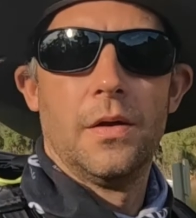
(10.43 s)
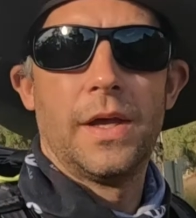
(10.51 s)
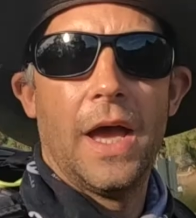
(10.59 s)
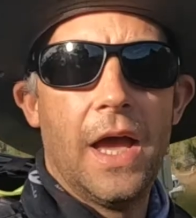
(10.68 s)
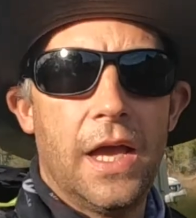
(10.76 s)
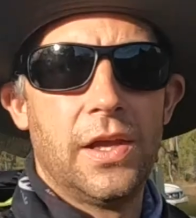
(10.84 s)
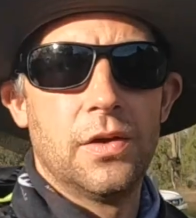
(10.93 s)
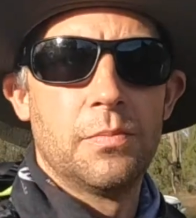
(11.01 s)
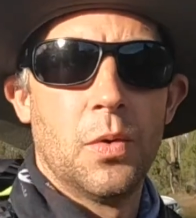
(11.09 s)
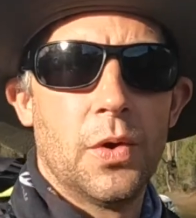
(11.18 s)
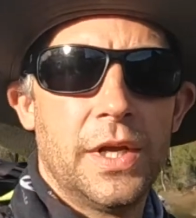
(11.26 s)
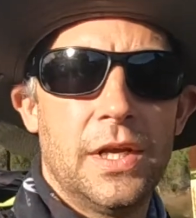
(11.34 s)
Okay, good
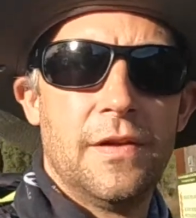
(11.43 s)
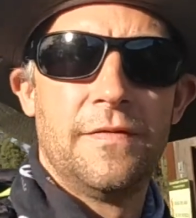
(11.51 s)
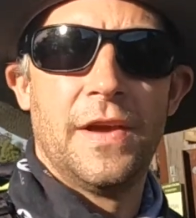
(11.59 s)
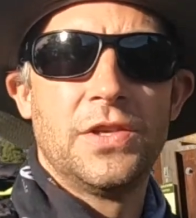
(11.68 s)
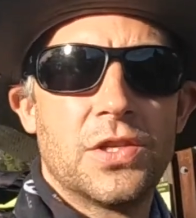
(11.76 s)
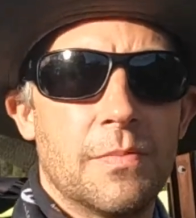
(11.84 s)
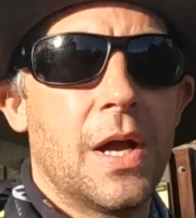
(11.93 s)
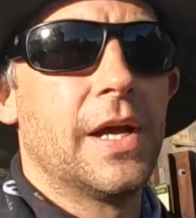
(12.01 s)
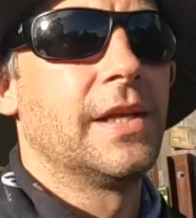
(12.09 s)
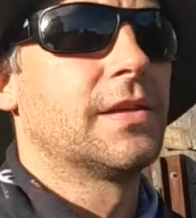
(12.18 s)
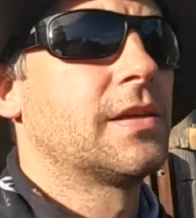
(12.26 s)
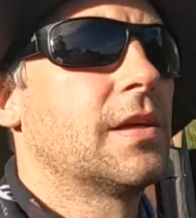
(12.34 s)
morning adventure
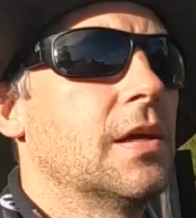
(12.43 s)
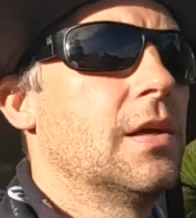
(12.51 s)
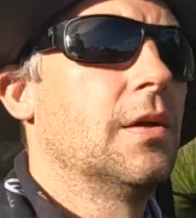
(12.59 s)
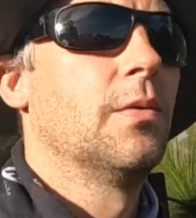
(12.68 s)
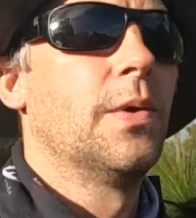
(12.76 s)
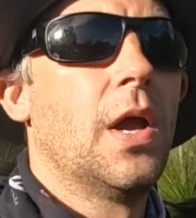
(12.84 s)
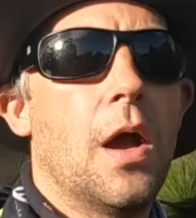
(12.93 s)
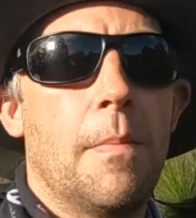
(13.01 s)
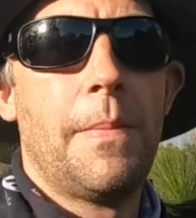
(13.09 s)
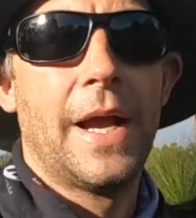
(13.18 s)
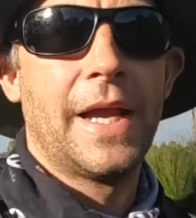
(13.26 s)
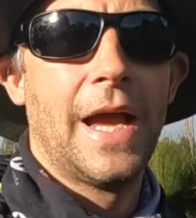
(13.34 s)
mates. We are
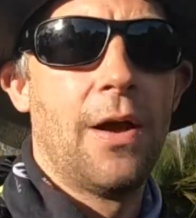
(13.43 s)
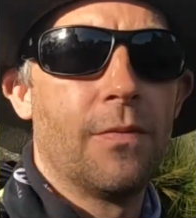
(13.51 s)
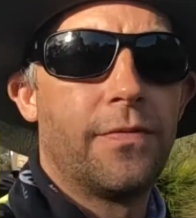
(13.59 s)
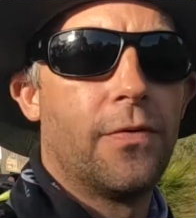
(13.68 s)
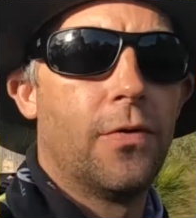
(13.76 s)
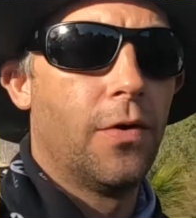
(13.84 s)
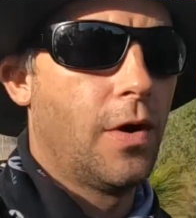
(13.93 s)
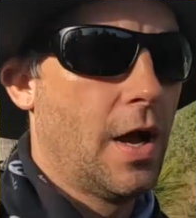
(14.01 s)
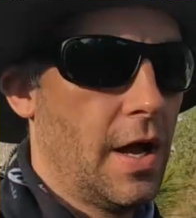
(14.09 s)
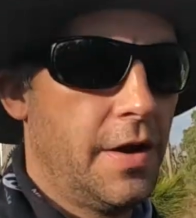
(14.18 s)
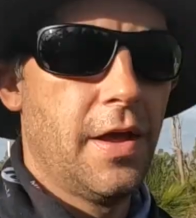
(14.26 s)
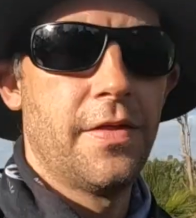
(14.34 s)
back out for
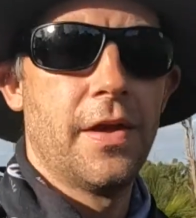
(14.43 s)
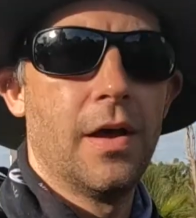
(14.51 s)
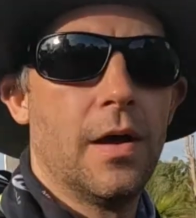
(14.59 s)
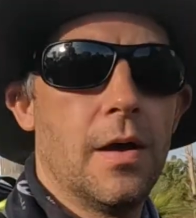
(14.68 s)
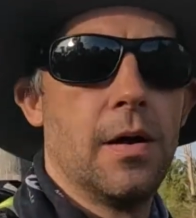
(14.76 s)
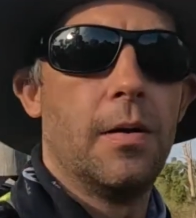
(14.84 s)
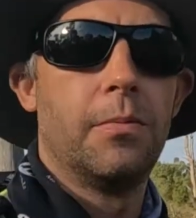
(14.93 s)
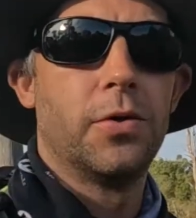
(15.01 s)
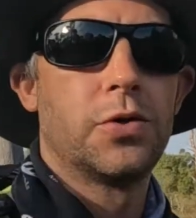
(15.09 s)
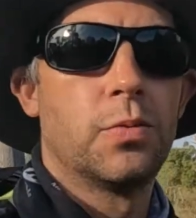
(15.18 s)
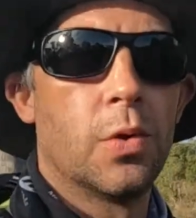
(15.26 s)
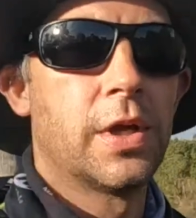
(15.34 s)
another
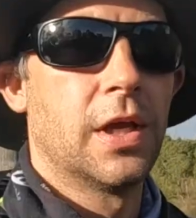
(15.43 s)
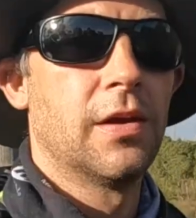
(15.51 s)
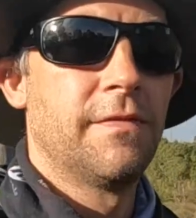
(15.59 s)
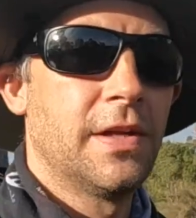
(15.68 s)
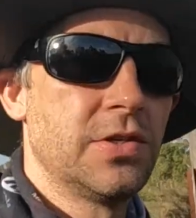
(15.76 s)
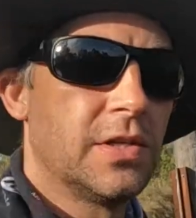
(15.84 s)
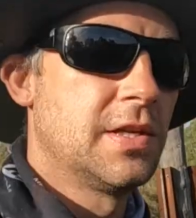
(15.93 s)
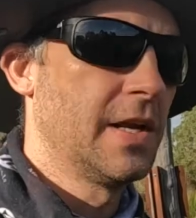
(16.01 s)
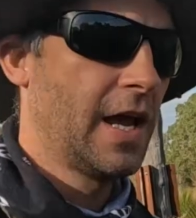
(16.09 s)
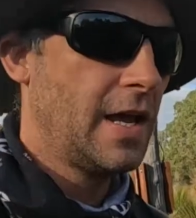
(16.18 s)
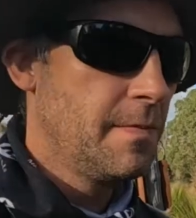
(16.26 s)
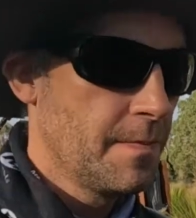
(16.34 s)
bushwalking adventure
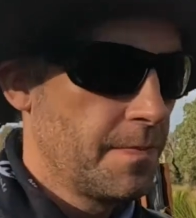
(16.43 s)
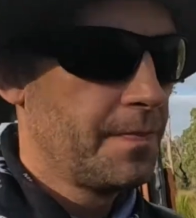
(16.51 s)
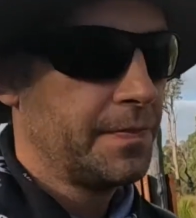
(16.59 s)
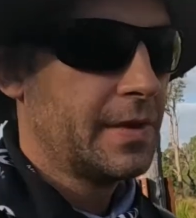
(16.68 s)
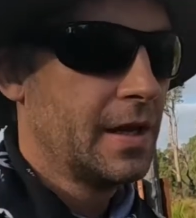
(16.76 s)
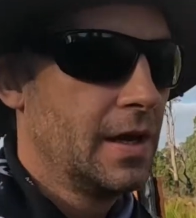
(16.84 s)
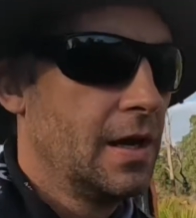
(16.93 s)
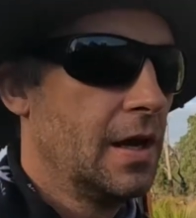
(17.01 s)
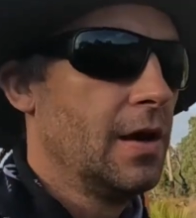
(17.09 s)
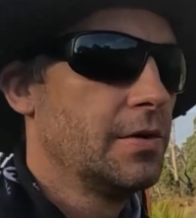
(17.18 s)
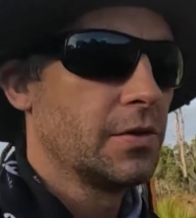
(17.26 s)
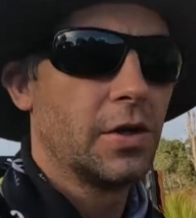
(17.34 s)
today.
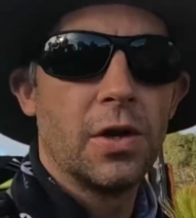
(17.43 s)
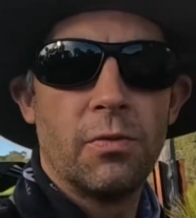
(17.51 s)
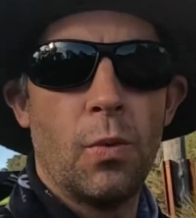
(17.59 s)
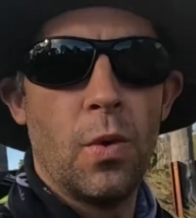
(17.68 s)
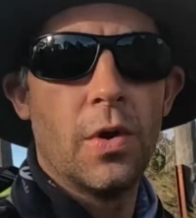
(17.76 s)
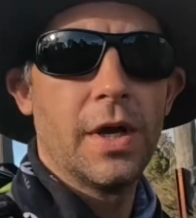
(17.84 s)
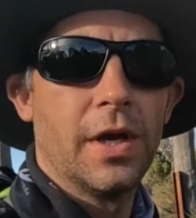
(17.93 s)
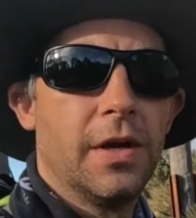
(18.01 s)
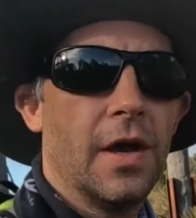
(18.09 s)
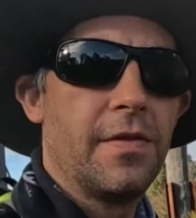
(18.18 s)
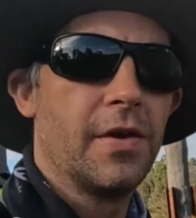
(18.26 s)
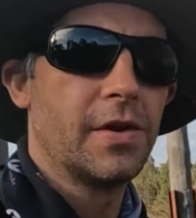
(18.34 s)
So I'm going to walk
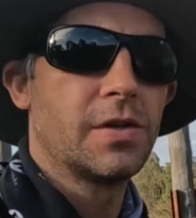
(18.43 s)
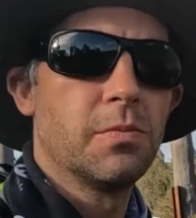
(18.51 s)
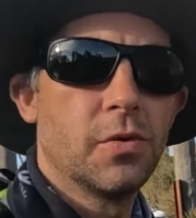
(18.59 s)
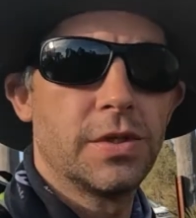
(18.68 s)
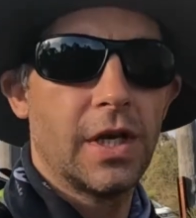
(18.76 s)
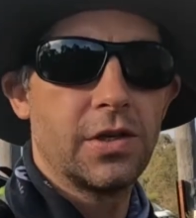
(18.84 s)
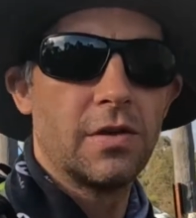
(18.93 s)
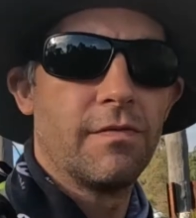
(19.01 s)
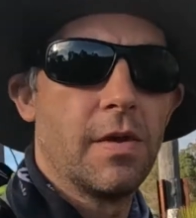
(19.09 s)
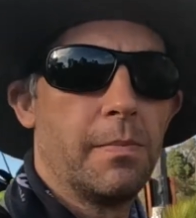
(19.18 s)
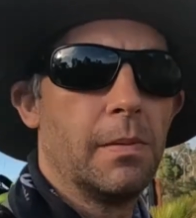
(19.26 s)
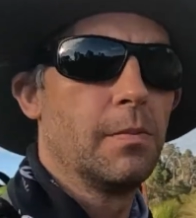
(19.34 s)
another small section of
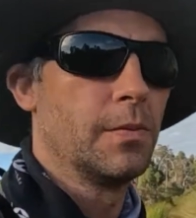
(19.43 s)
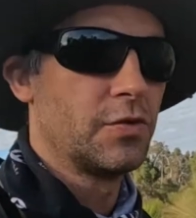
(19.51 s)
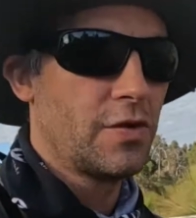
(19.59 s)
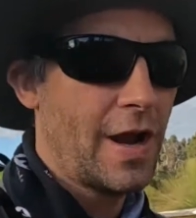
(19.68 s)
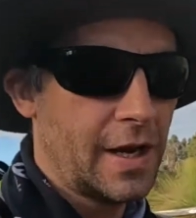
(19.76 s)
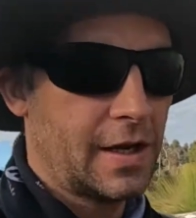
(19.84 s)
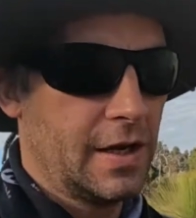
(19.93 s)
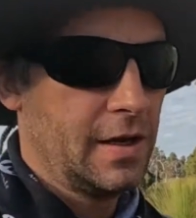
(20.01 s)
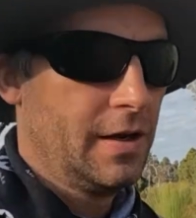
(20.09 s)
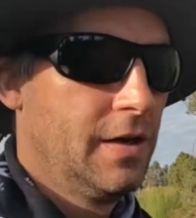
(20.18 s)
the Bibbulmun track.